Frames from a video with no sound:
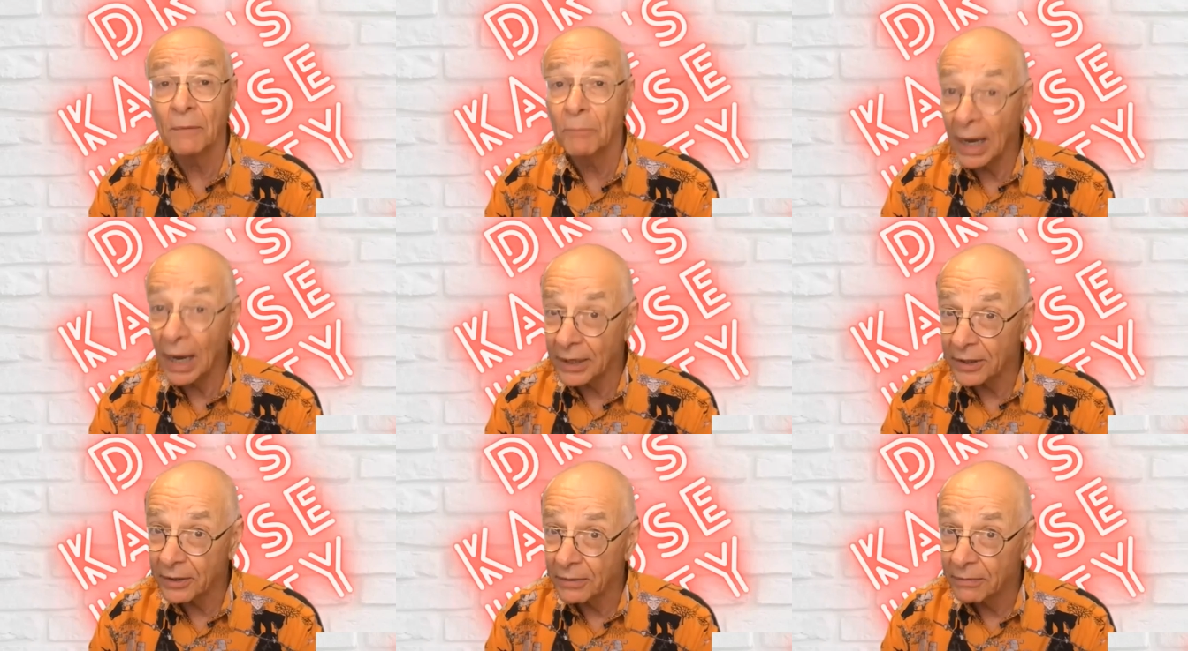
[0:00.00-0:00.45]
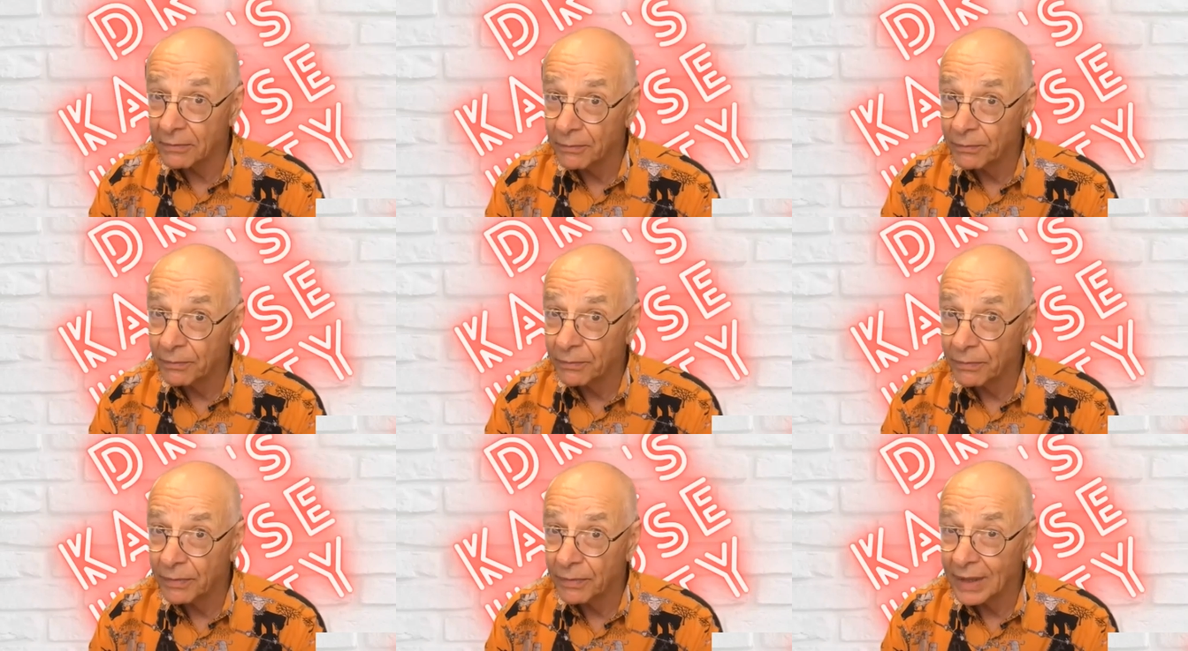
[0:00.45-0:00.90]
But
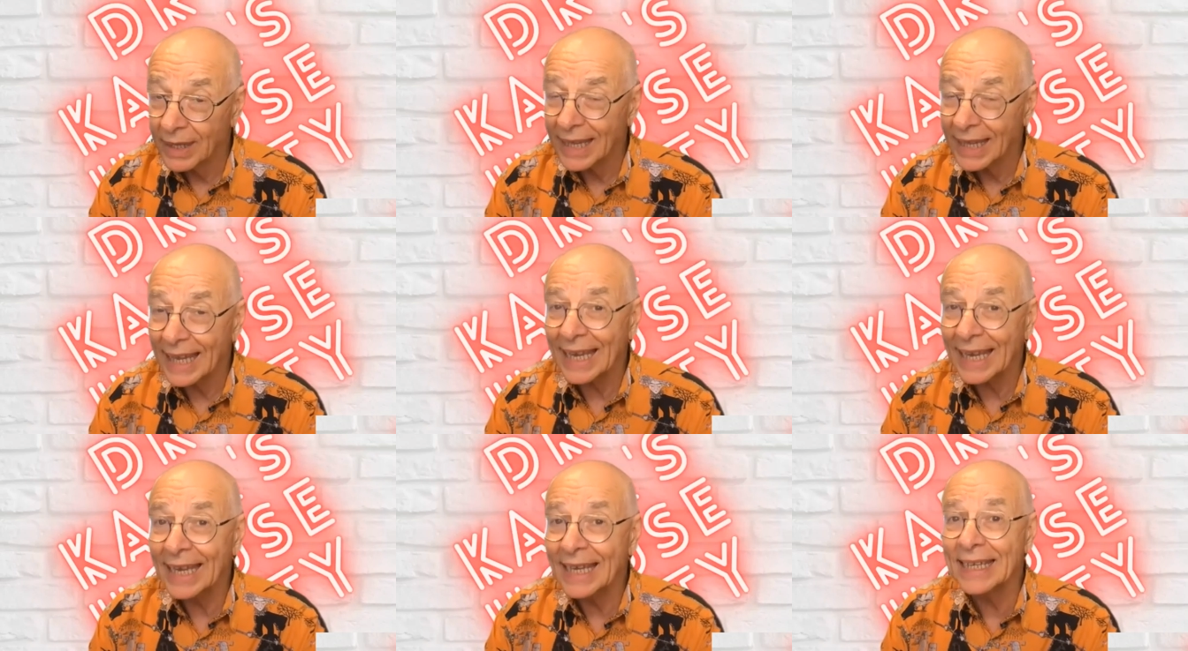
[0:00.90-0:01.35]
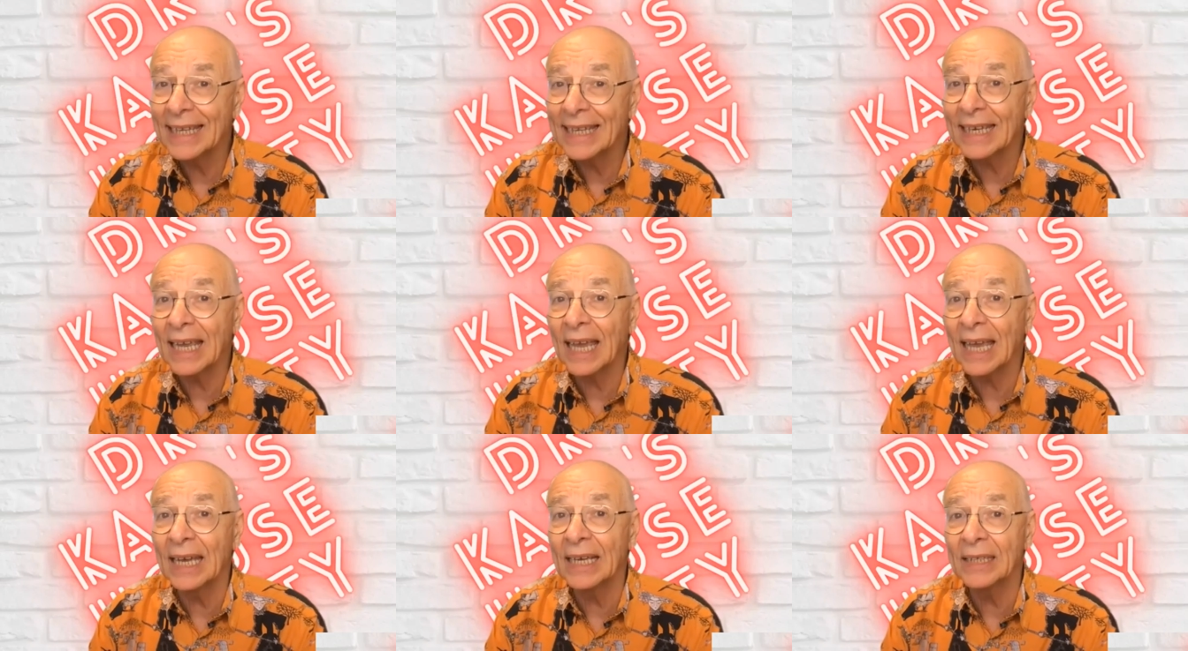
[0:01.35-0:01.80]
in the
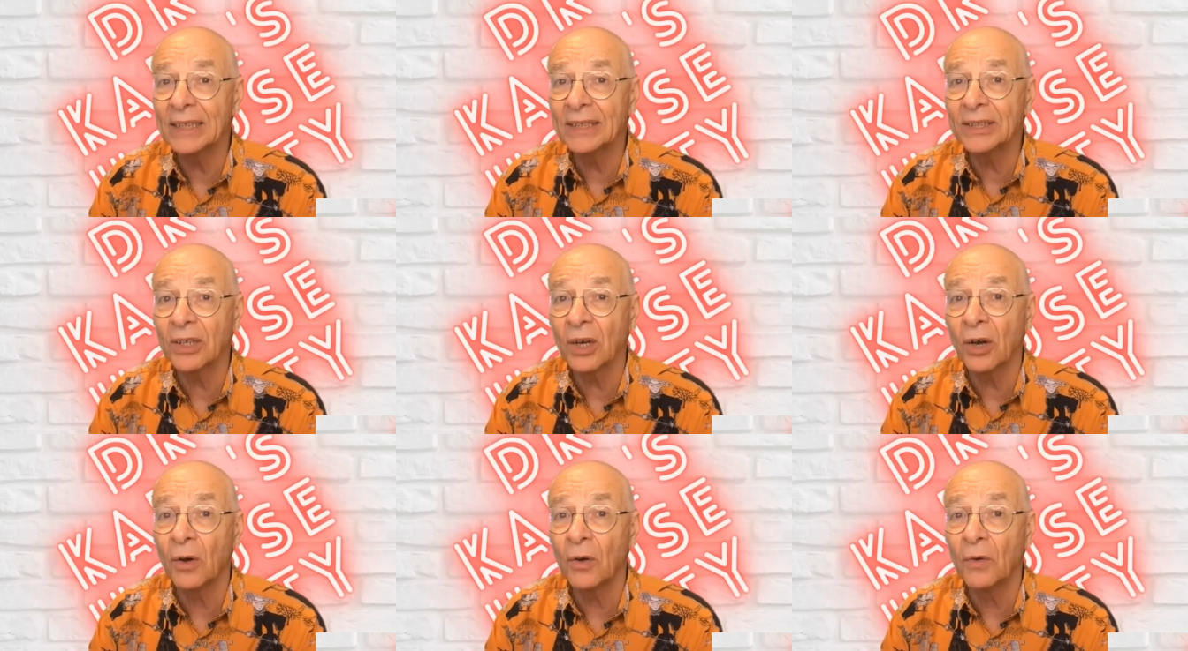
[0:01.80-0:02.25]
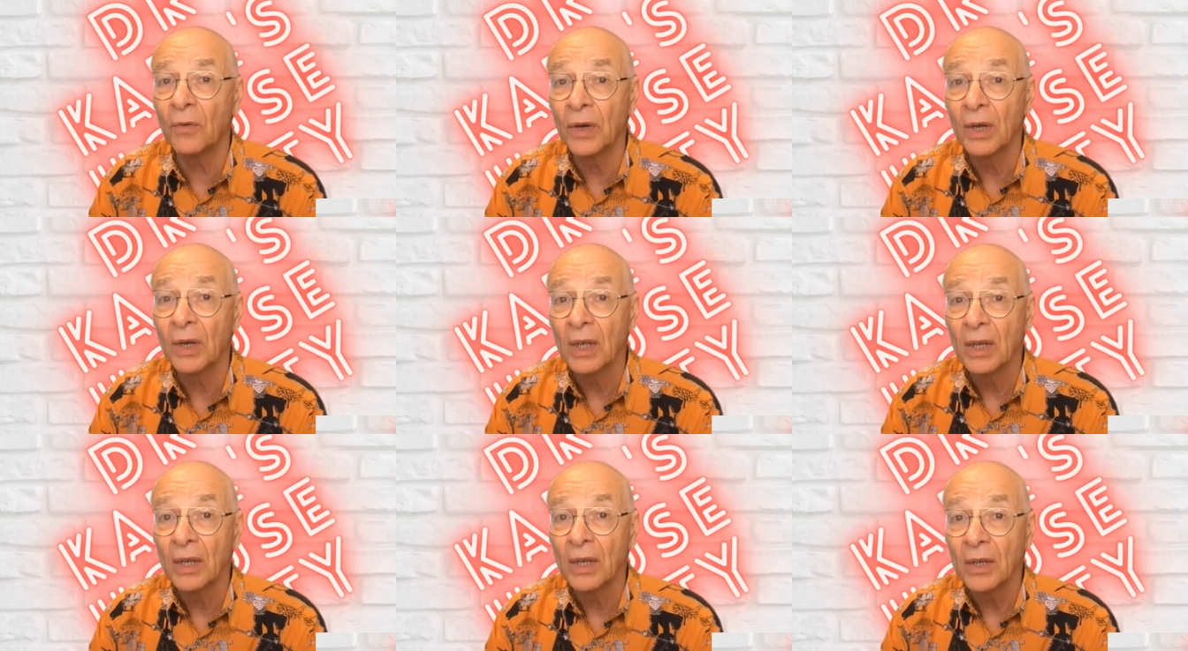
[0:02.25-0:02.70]
case of
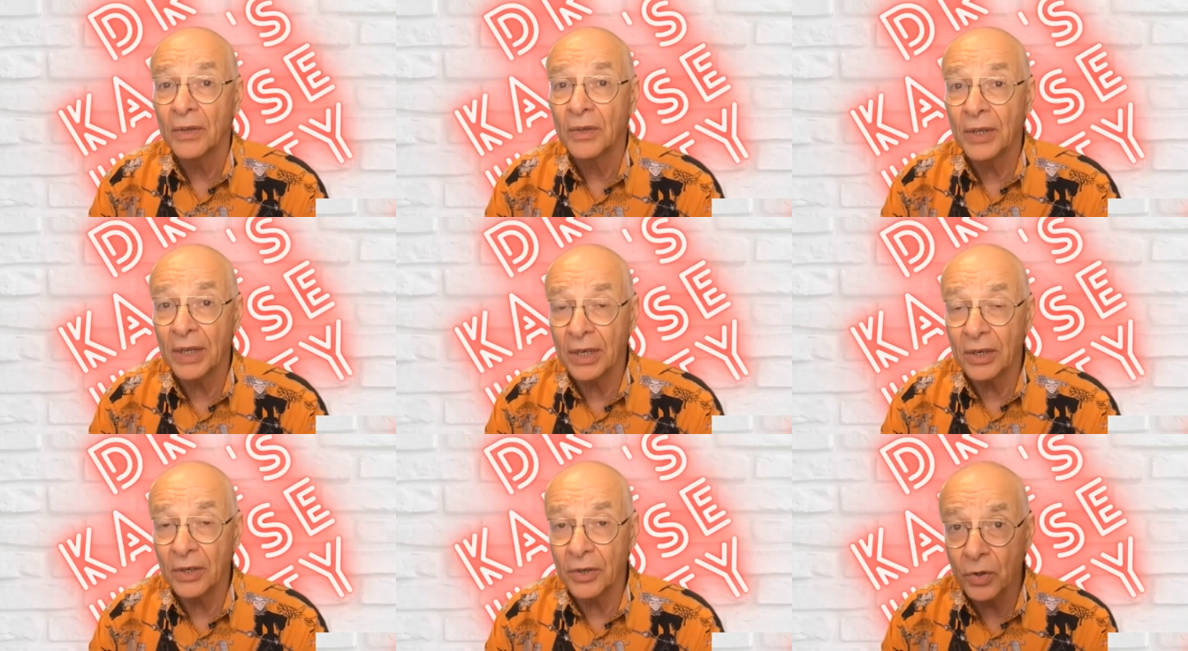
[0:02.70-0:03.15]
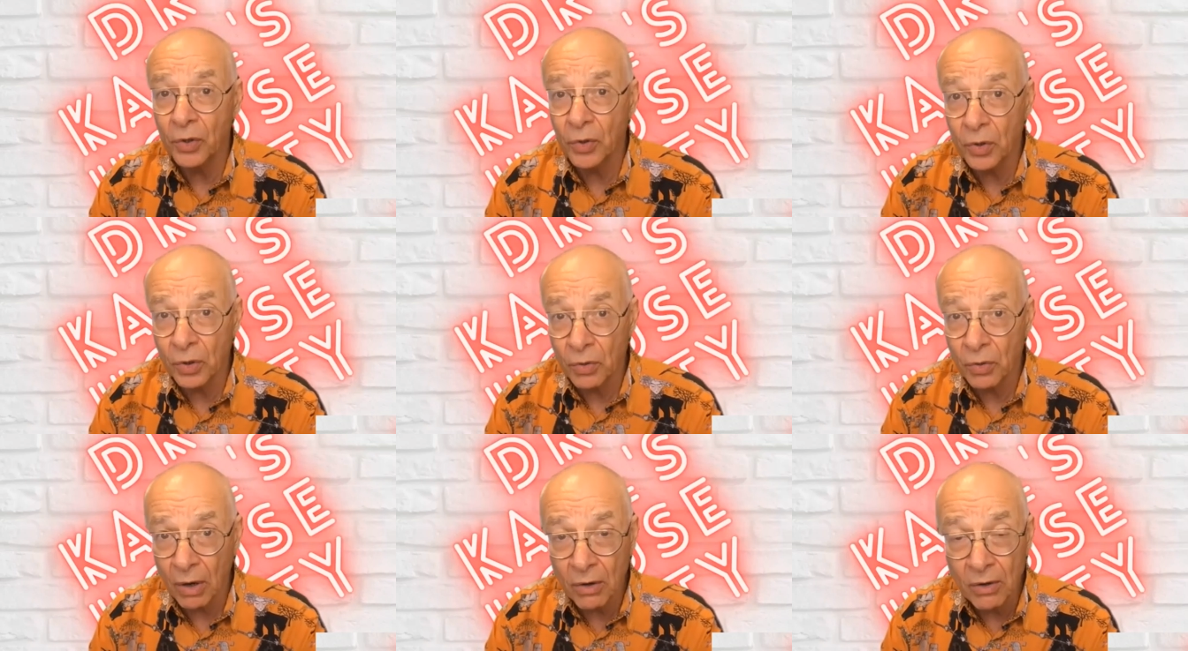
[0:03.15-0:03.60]
the new
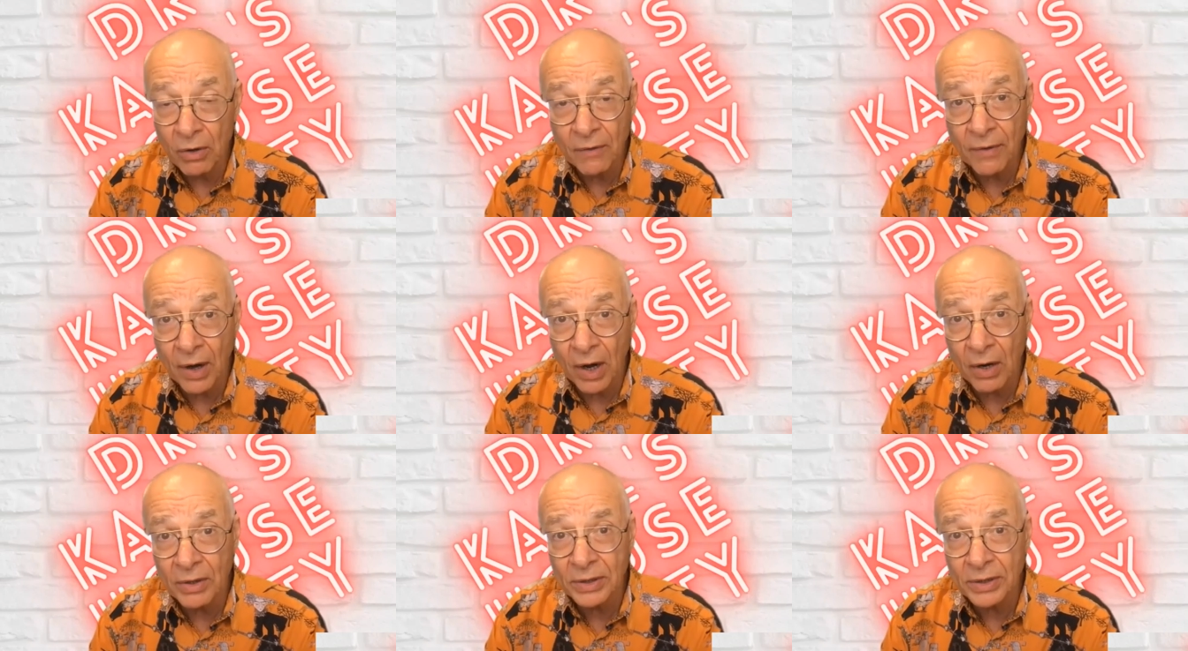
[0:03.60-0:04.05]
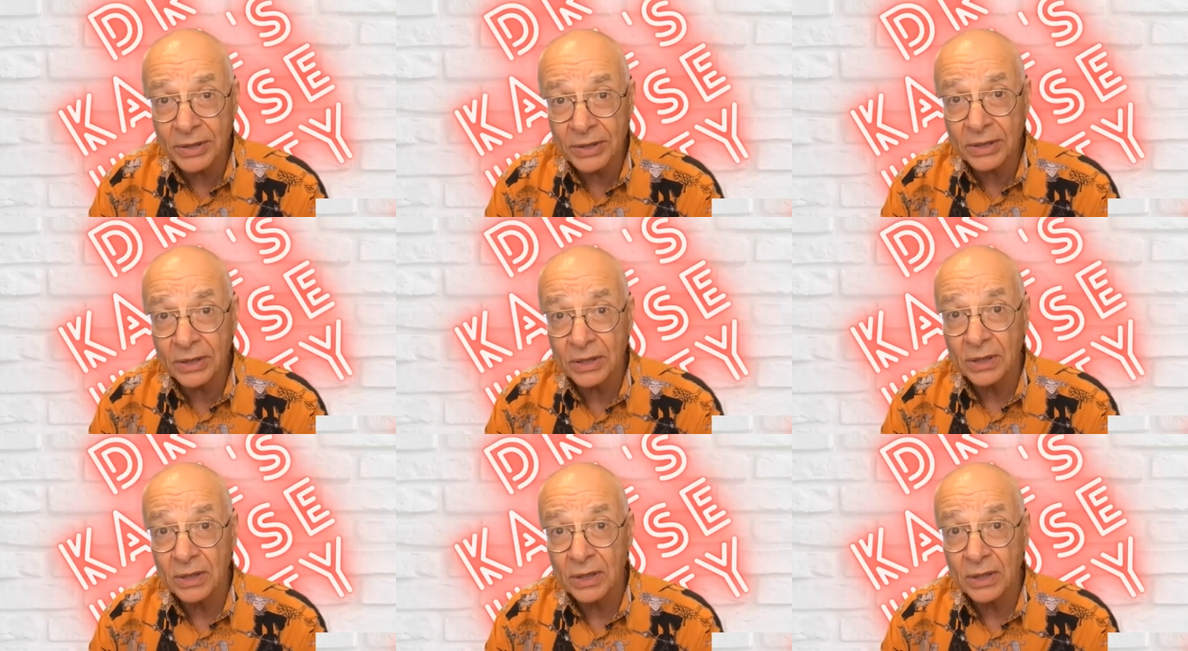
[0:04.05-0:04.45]
coronavirus